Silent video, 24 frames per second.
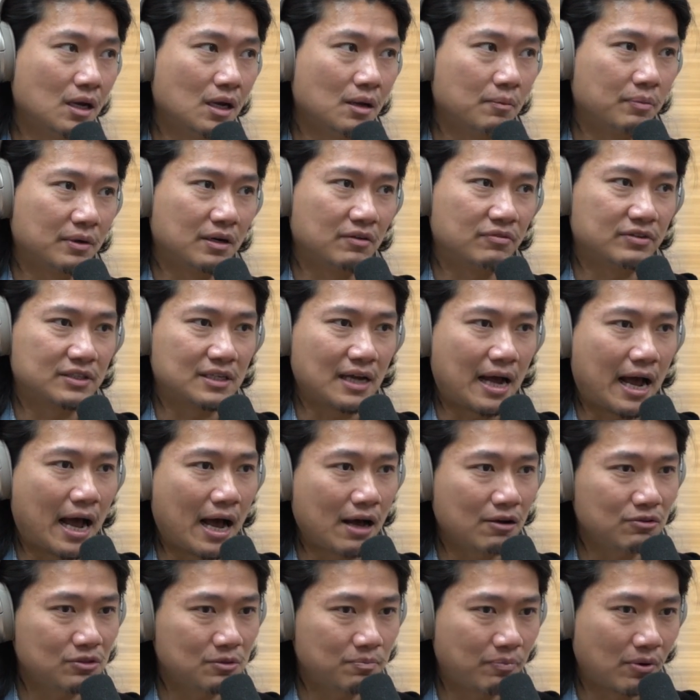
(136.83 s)
But if it's a
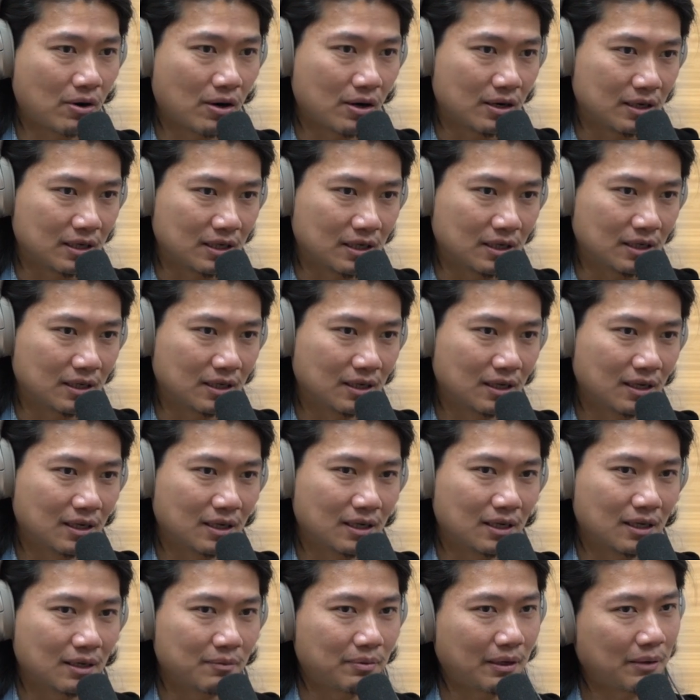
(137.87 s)
house party,
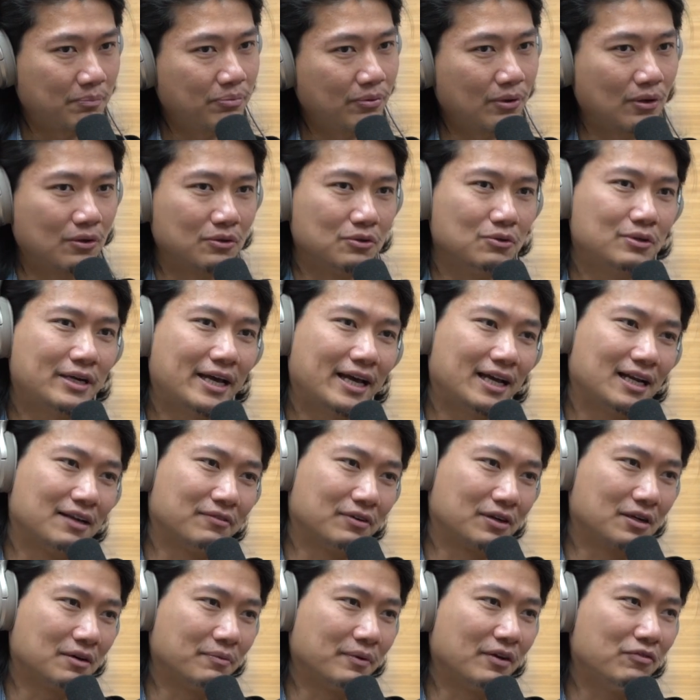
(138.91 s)
like, bro, you can't
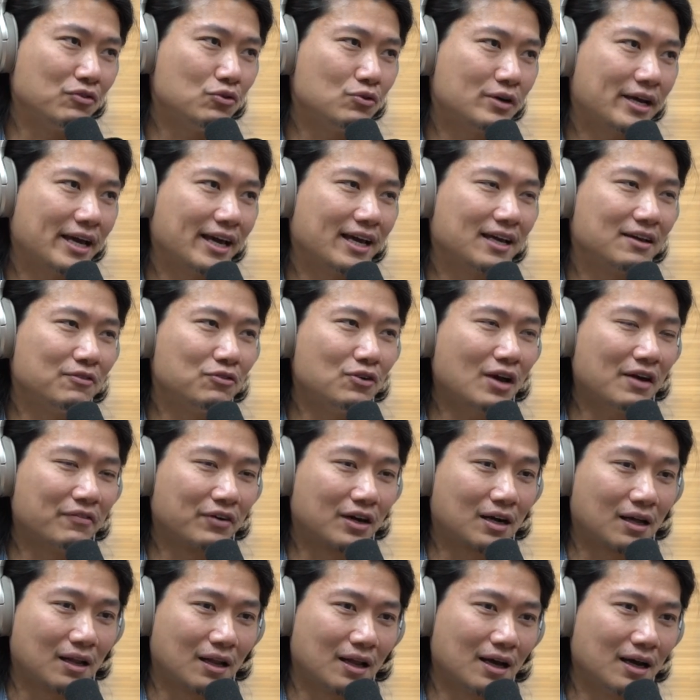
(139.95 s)
even come. If you can't, if you have a
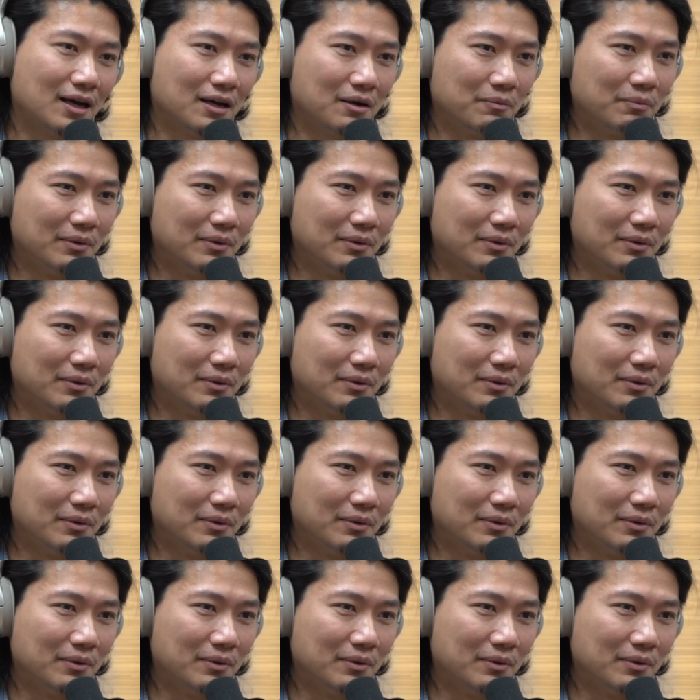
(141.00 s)
club